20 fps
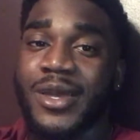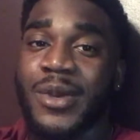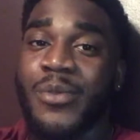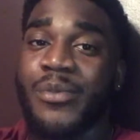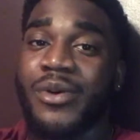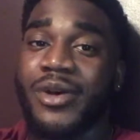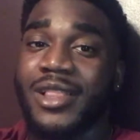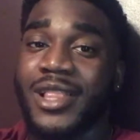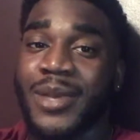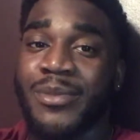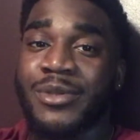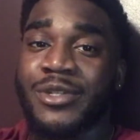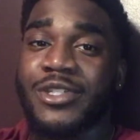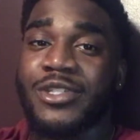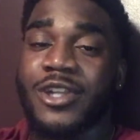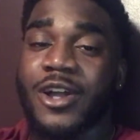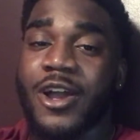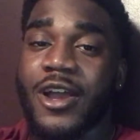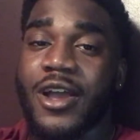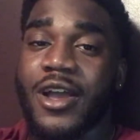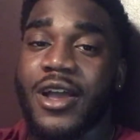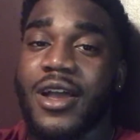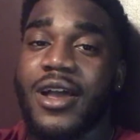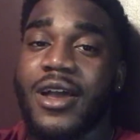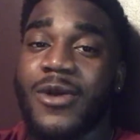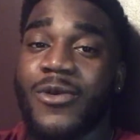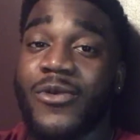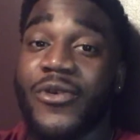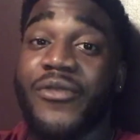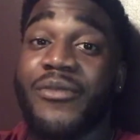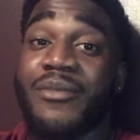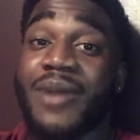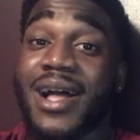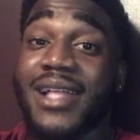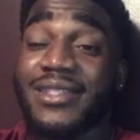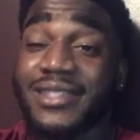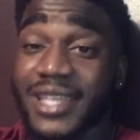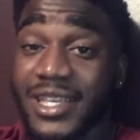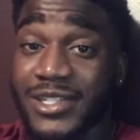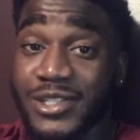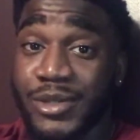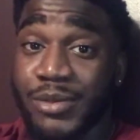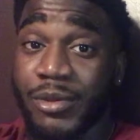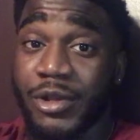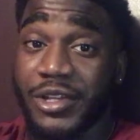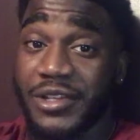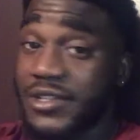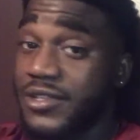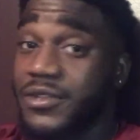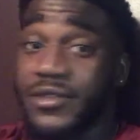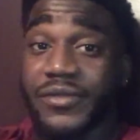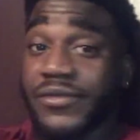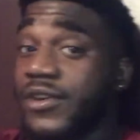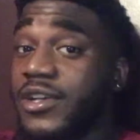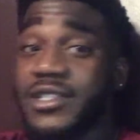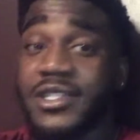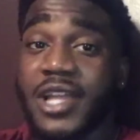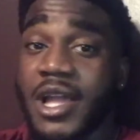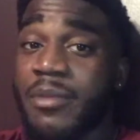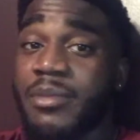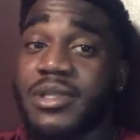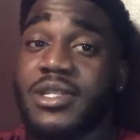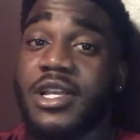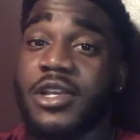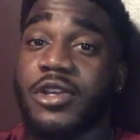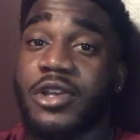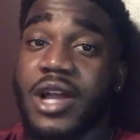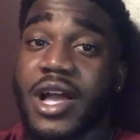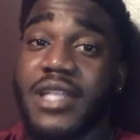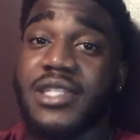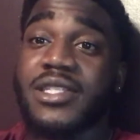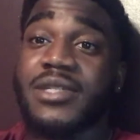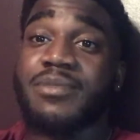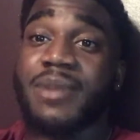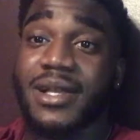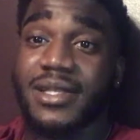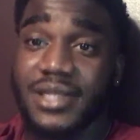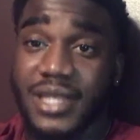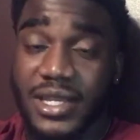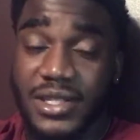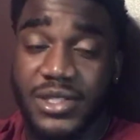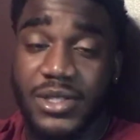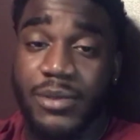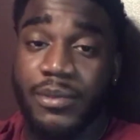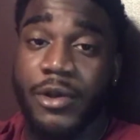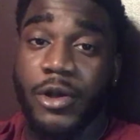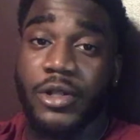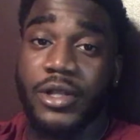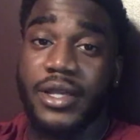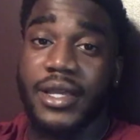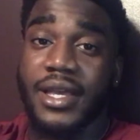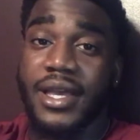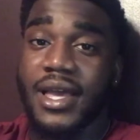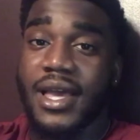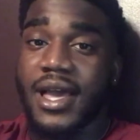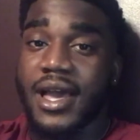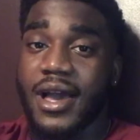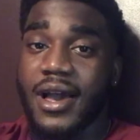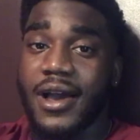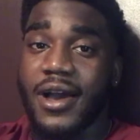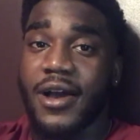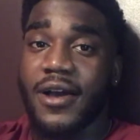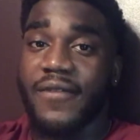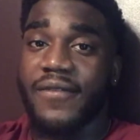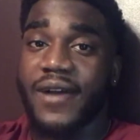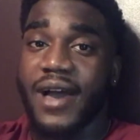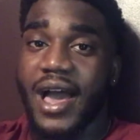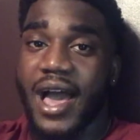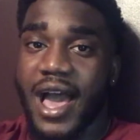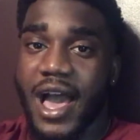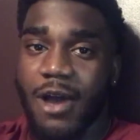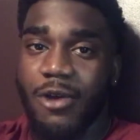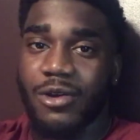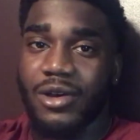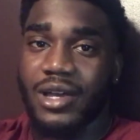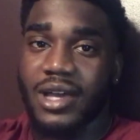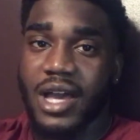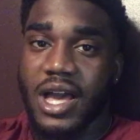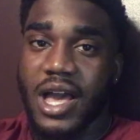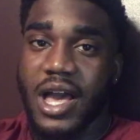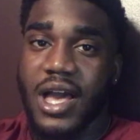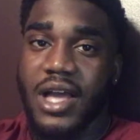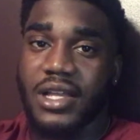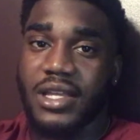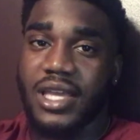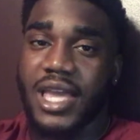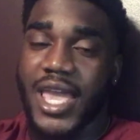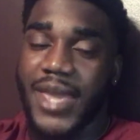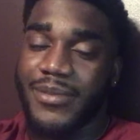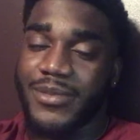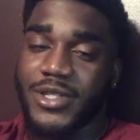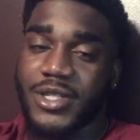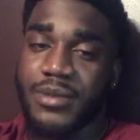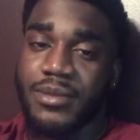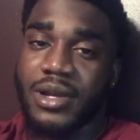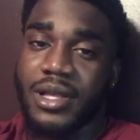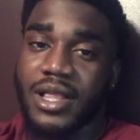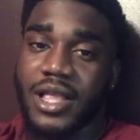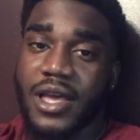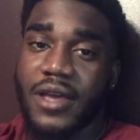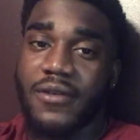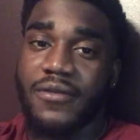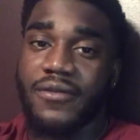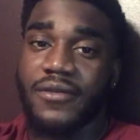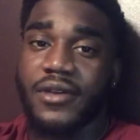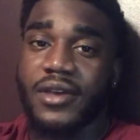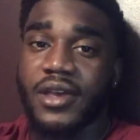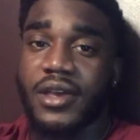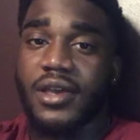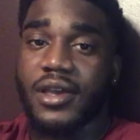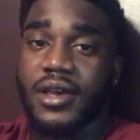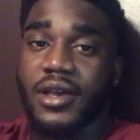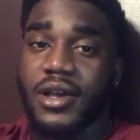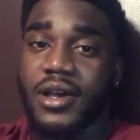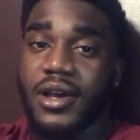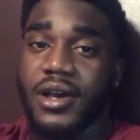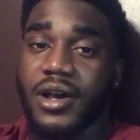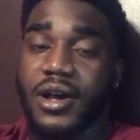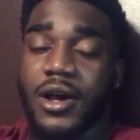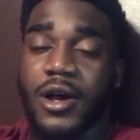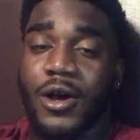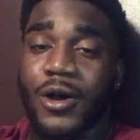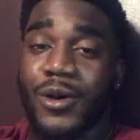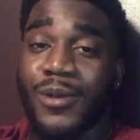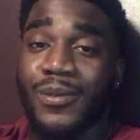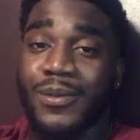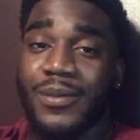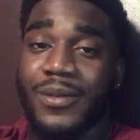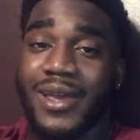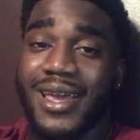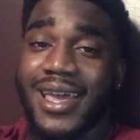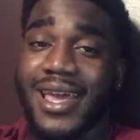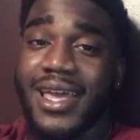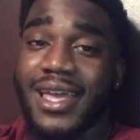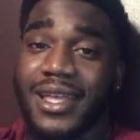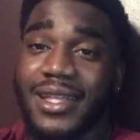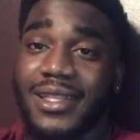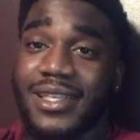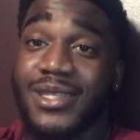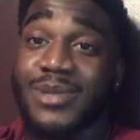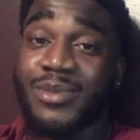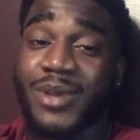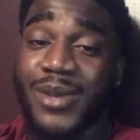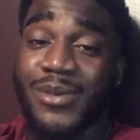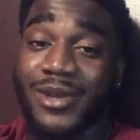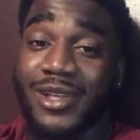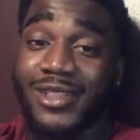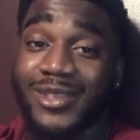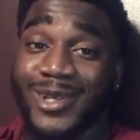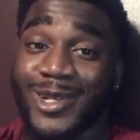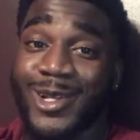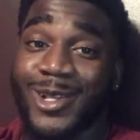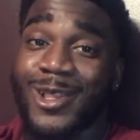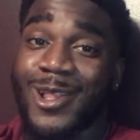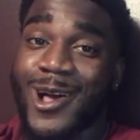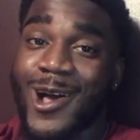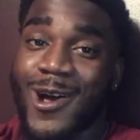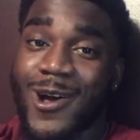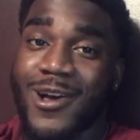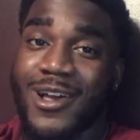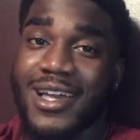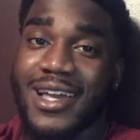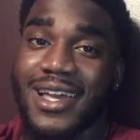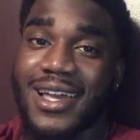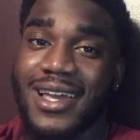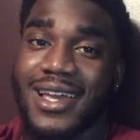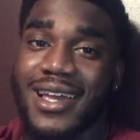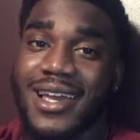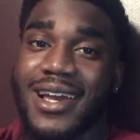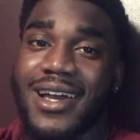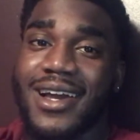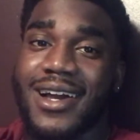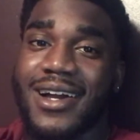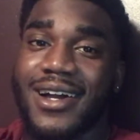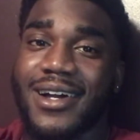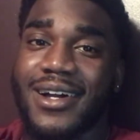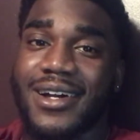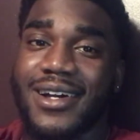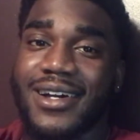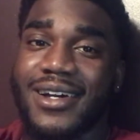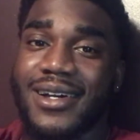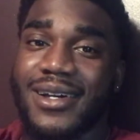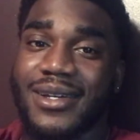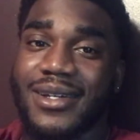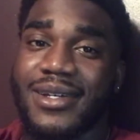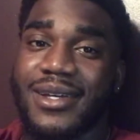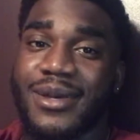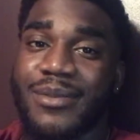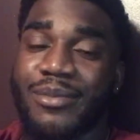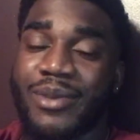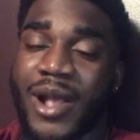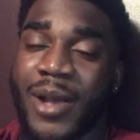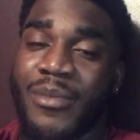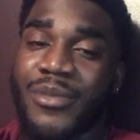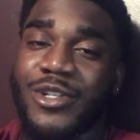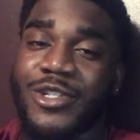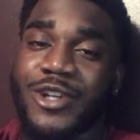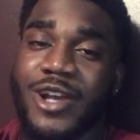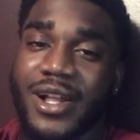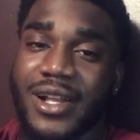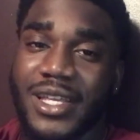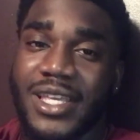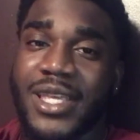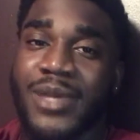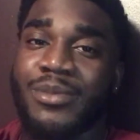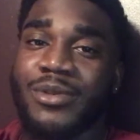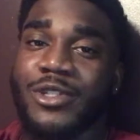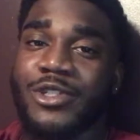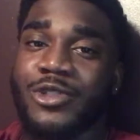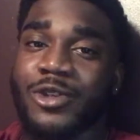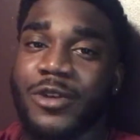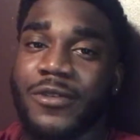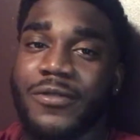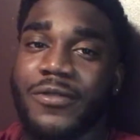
but let me start with my testimony. So the first thing I'm gonna tell you guys is my testimony of how God came into my life. And this may be a little long, uh, but I'm gonna try to keep it short